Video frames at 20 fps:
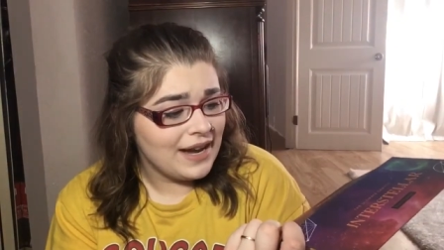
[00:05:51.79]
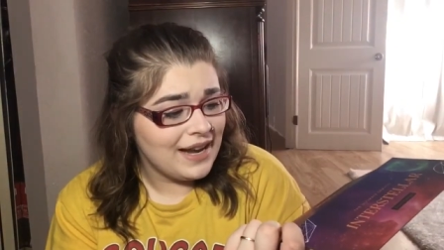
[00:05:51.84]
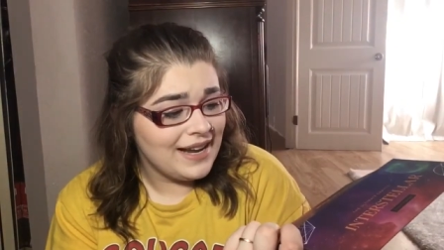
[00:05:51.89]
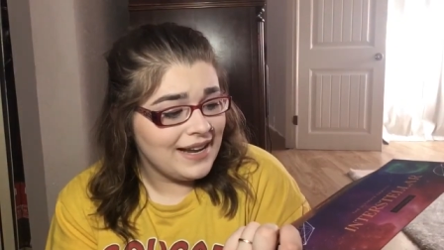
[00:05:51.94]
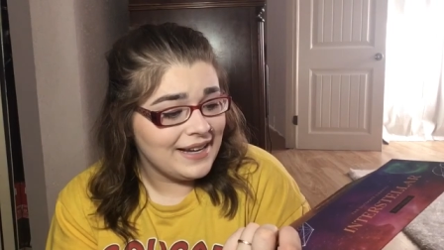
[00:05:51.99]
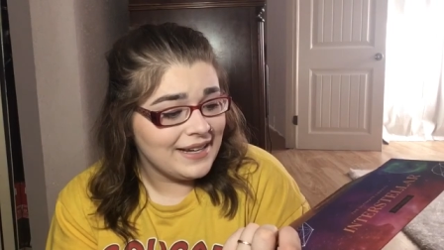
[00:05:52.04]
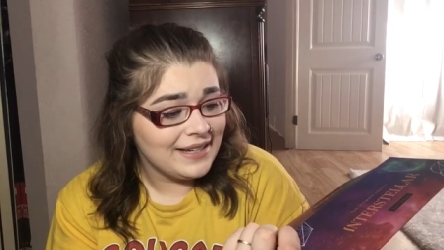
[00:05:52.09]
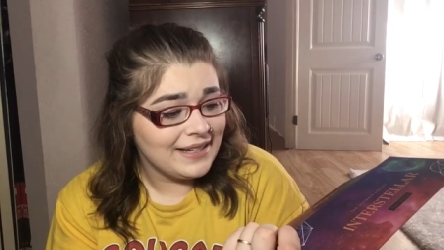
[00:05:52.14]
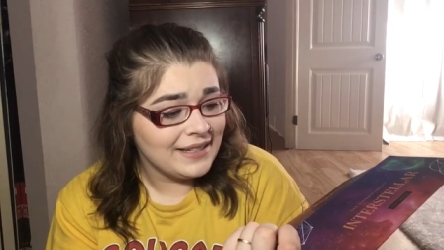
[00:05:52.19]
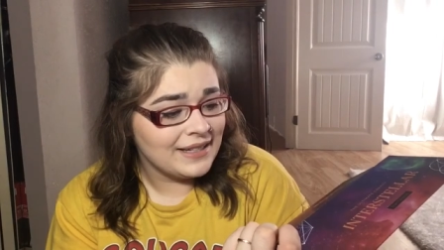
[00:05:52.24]

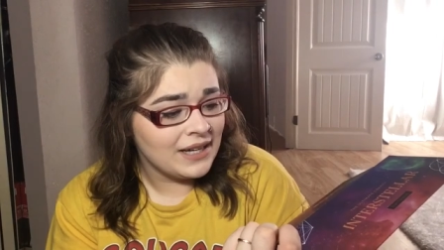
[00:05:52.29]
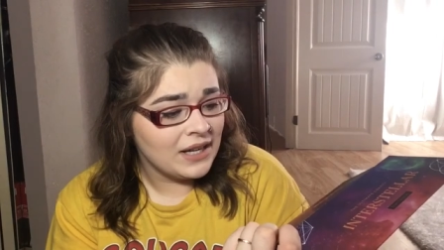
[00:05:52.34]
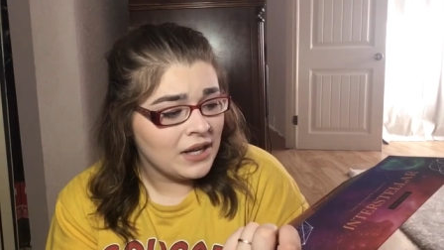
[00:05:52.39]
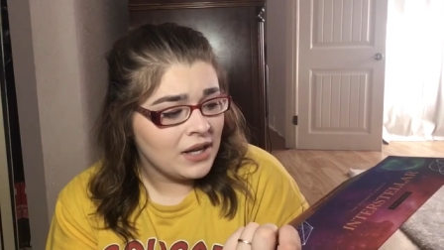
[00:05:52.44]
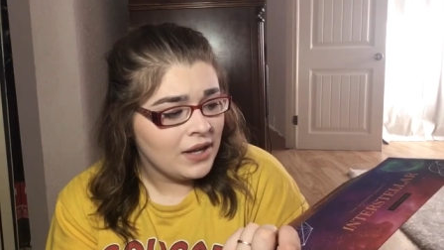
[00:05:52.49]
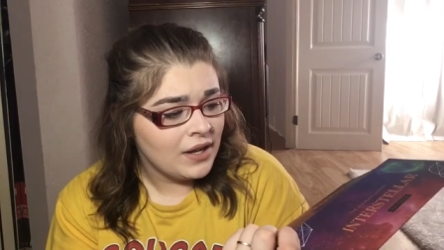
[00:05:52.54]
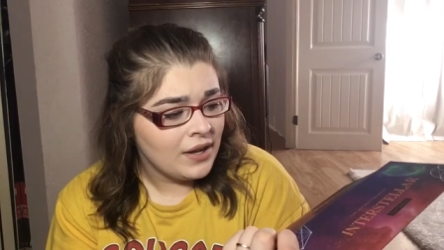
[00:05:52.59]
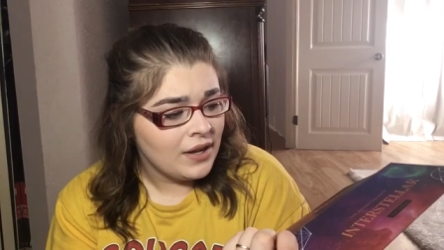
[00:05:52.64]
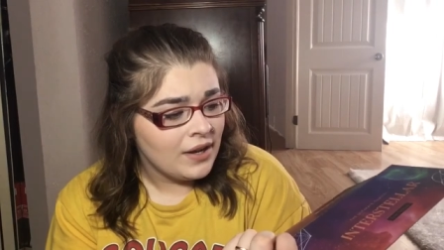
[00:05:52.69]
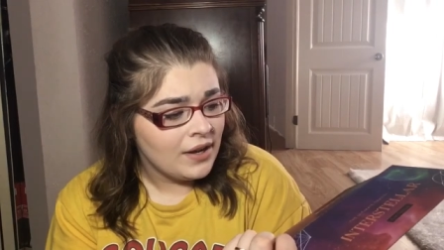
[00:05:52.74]
and
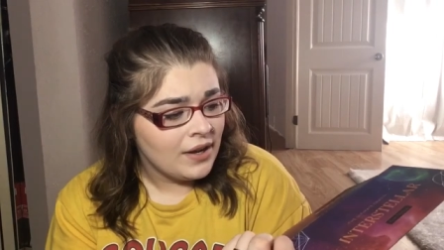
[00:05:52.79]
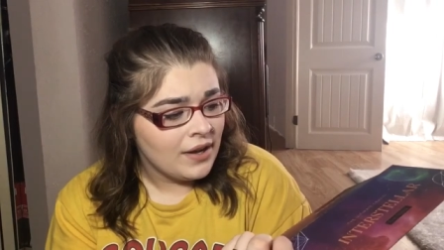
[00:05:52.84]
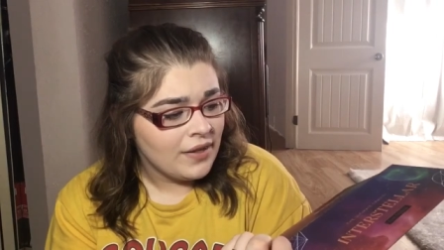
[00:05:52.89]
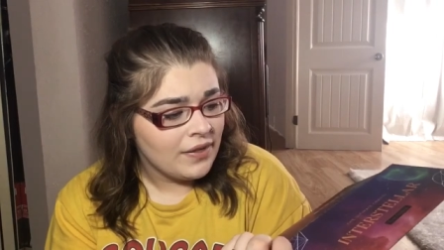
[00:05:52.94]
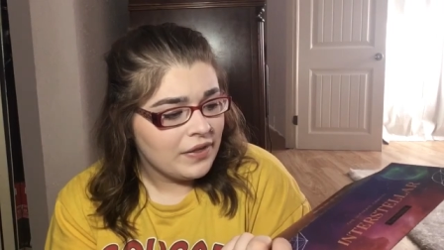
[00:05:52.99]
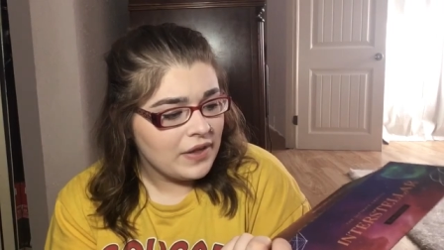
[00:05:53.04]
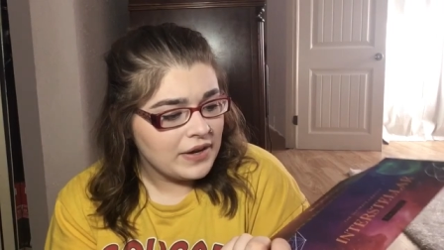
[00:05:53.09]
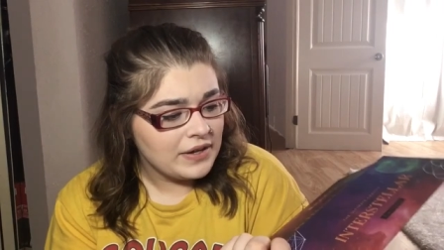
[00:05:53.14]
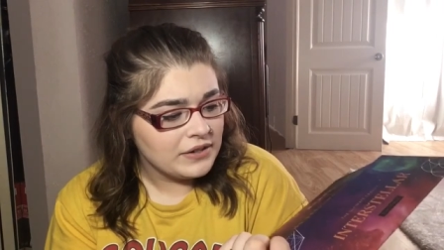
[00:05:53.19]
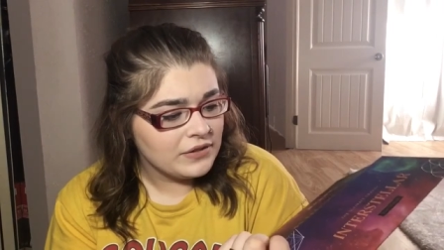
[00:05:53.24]

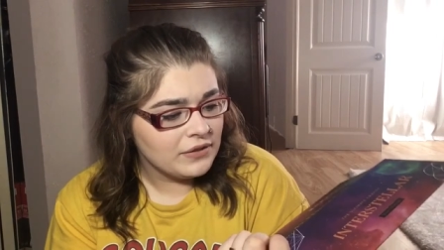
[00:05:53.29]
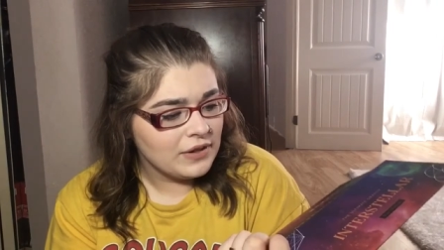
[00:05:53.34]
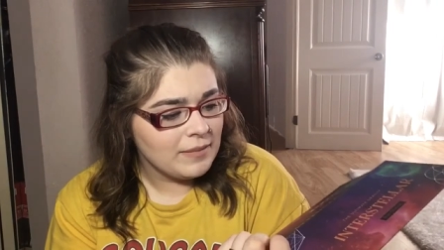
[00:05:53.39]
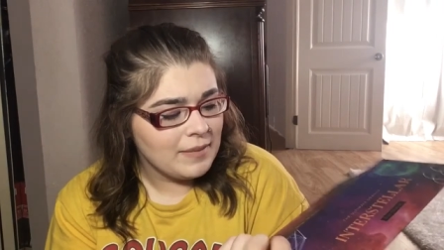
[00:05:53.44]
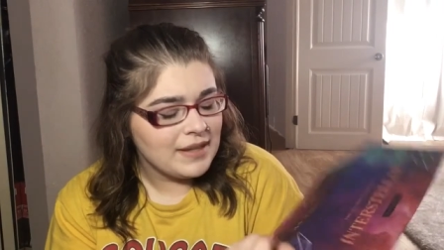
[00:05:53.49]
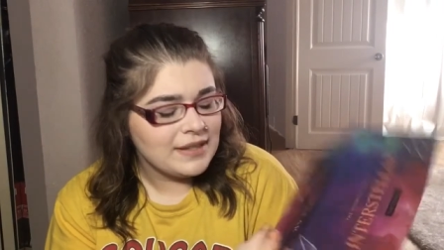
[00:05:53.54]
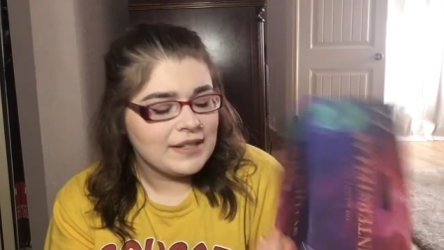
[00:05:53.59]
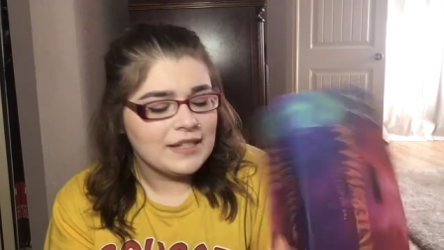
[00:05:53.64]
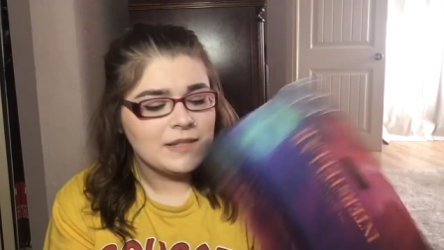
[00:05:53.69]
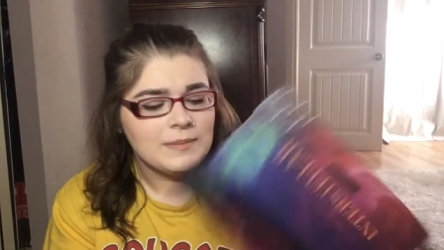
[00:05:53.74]
that doesn't really
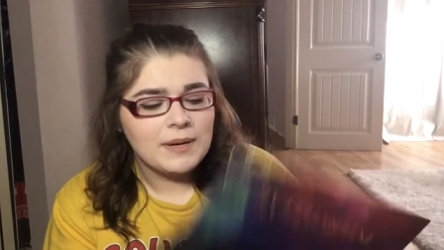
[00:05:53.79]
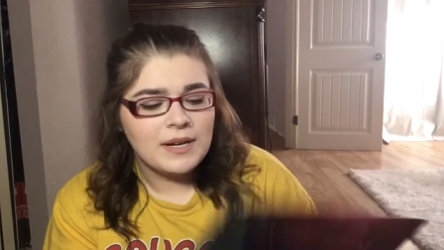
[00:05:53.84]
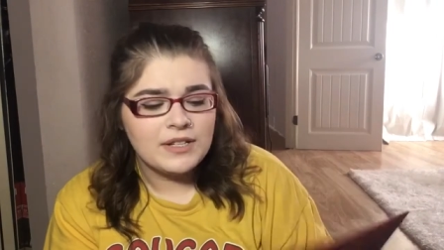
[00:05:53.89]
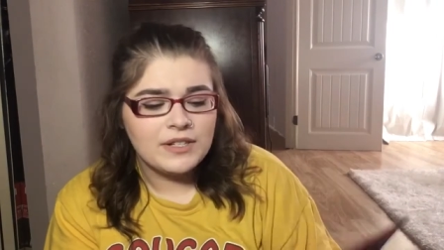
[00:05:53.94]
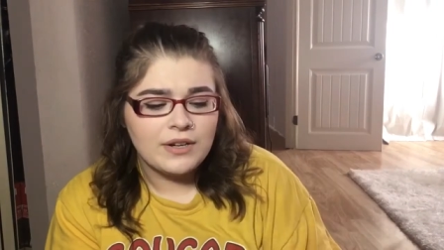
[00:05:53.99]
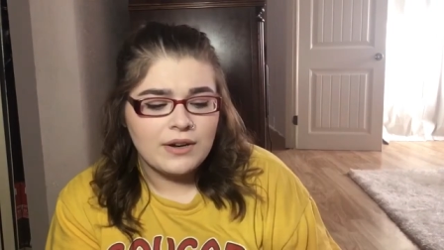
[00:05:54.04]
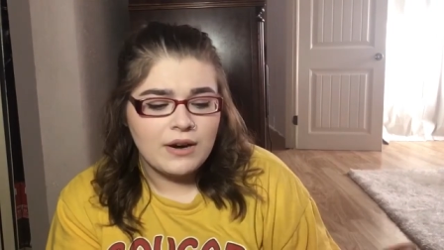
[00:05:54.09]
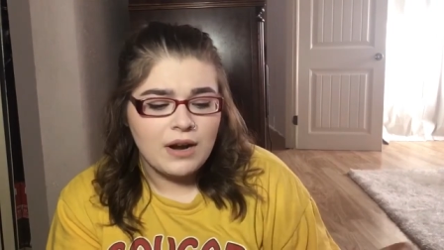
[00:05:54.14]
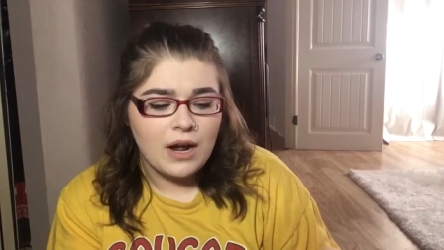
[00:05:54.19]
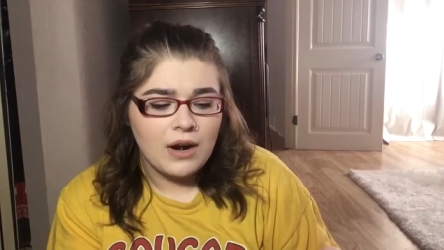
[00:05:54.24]
make sense because
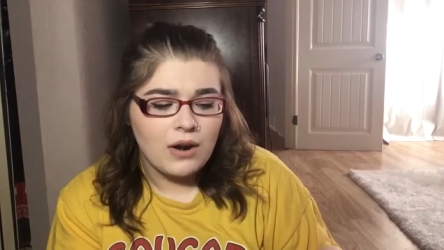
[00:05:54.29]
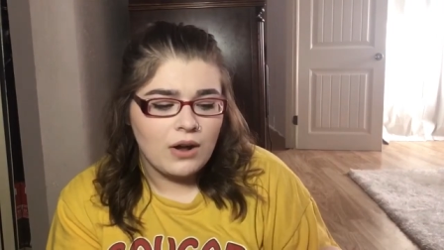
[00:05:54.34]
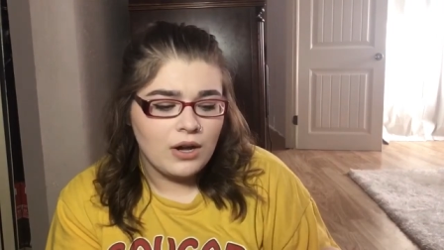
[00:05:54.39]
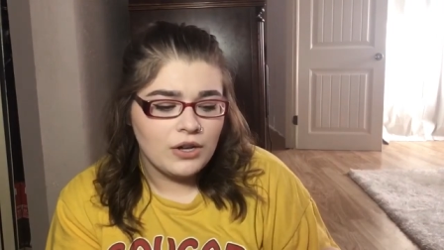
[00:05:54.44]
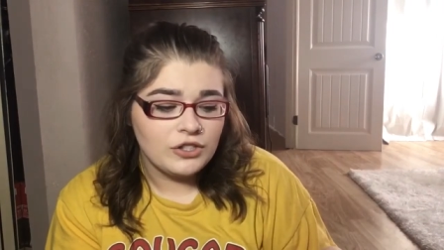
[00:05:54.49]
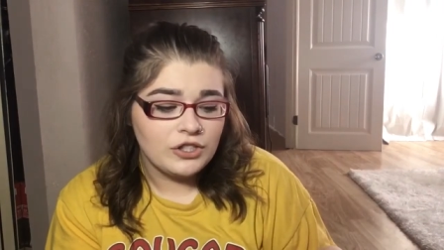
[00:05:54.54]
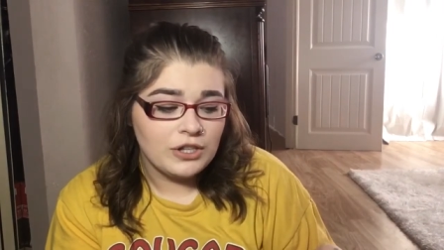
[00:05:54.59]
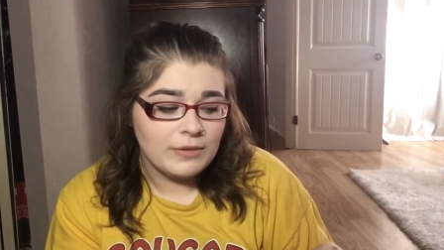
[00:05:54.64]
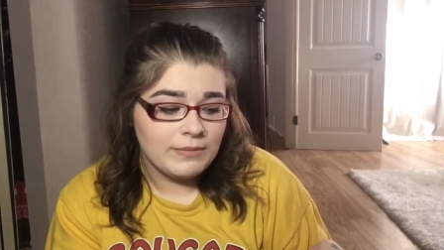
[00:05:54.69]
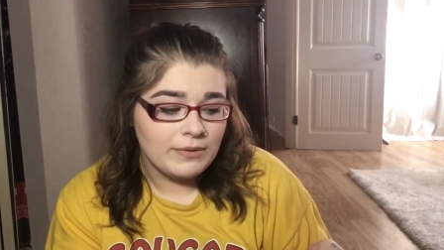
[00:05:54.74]
they're not
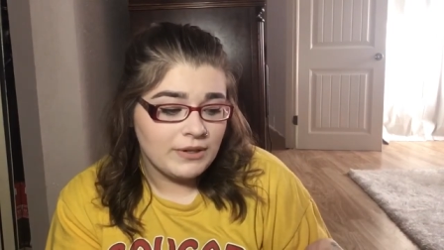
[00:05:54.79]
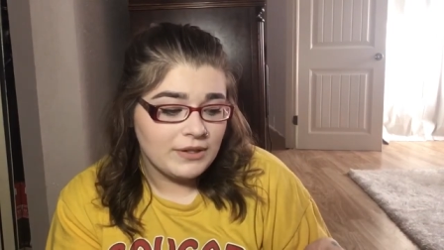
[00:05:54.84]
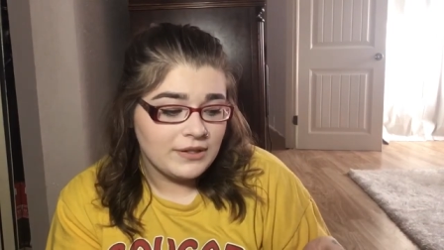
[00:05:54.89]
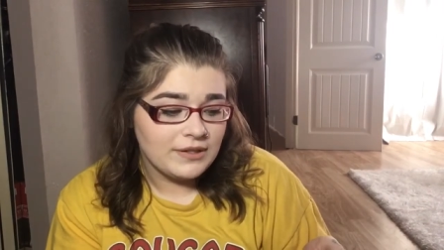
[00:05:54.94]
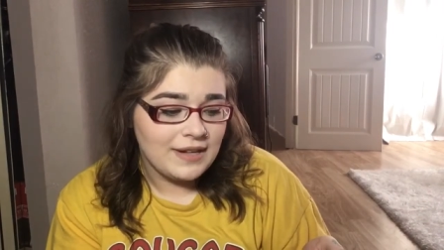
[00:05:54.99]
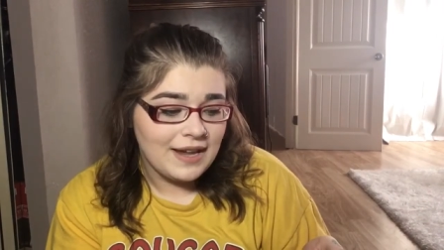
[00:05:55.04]
all shimmers.